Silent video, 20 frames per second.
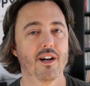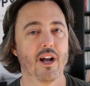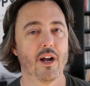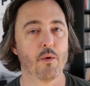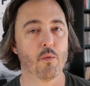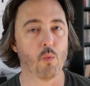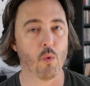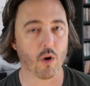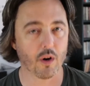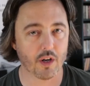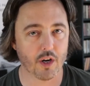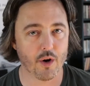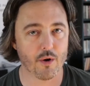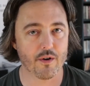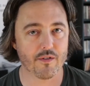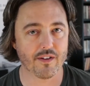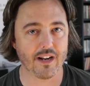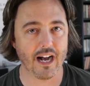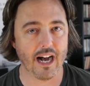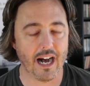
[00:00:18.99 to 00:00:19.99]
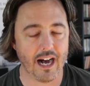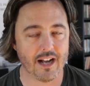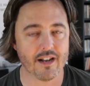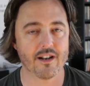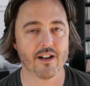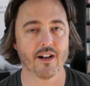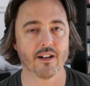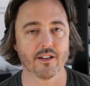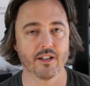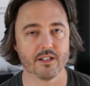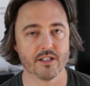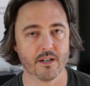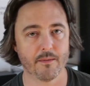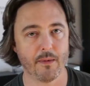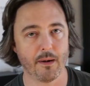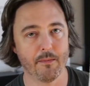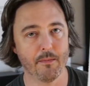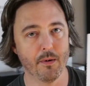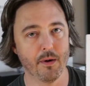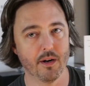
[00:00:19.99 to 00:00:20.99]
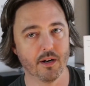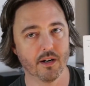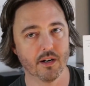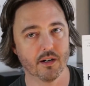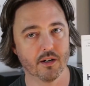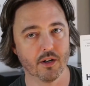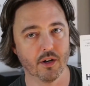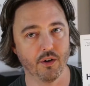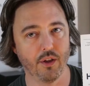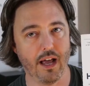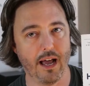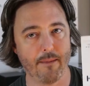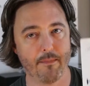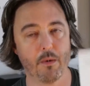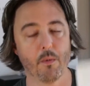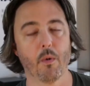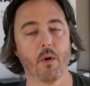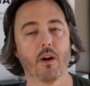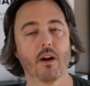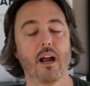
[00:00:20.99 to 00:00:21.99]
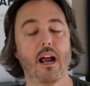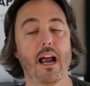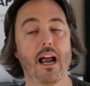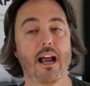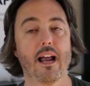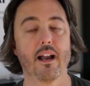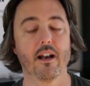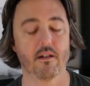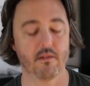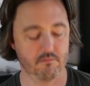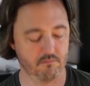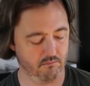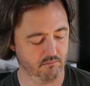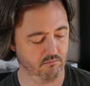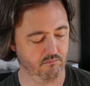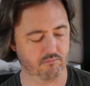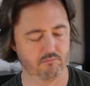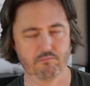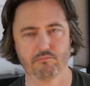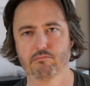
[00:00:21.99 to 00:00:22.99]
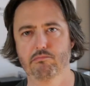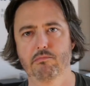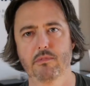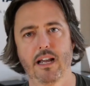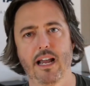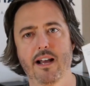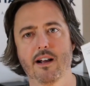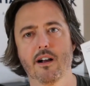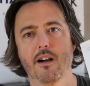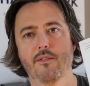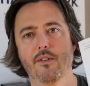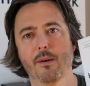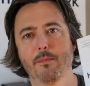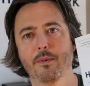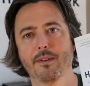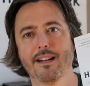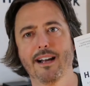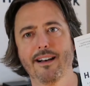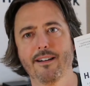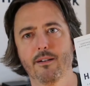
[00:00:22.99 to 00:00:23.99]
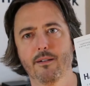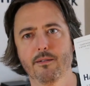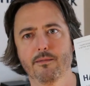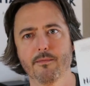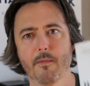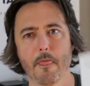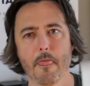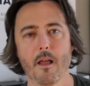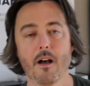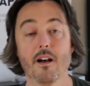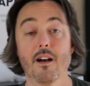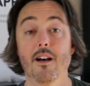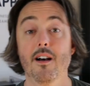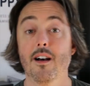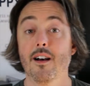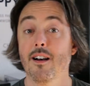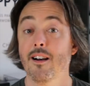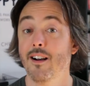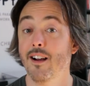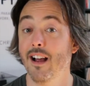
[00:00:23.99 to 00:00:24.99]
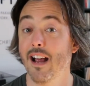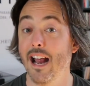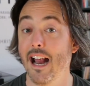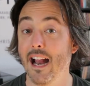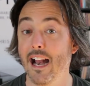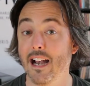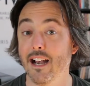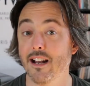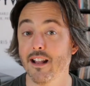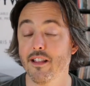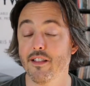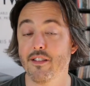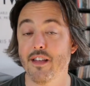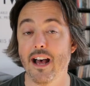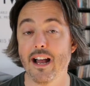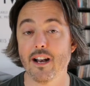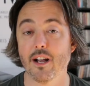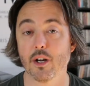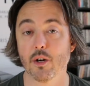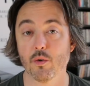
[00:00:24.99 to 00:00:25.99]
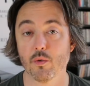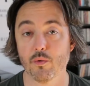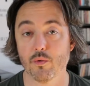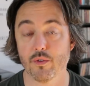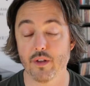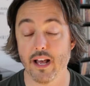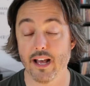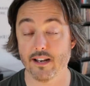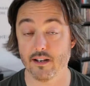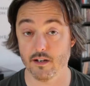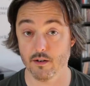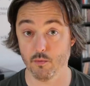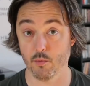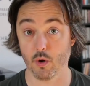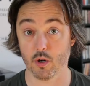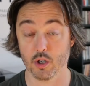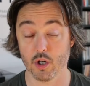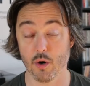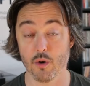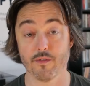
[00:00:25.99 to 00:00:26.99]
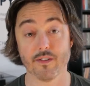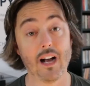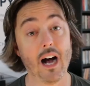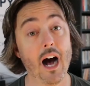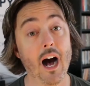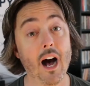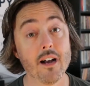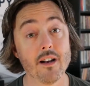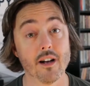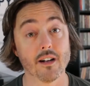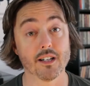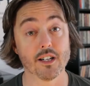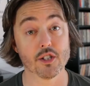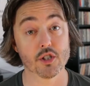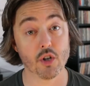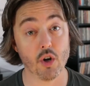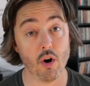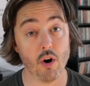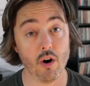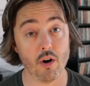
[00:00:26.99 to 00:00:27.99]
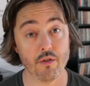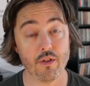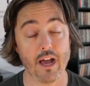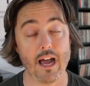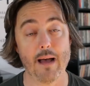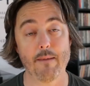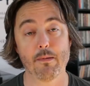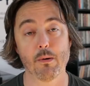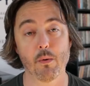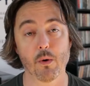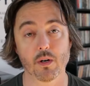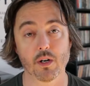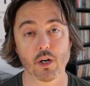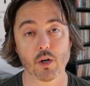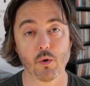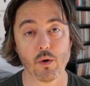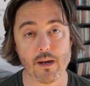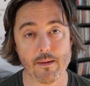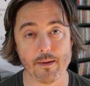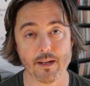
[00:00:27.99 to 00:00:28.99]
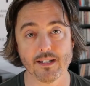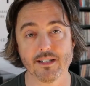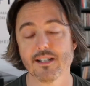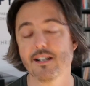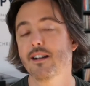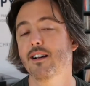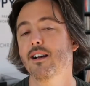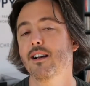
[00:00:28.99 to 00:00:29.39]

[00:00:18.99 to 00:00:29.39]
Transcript: a work code of conduct that's in my book called Happy Work, and can't cover up the title. And that that work code of conduct is called the Happy Work Agreement.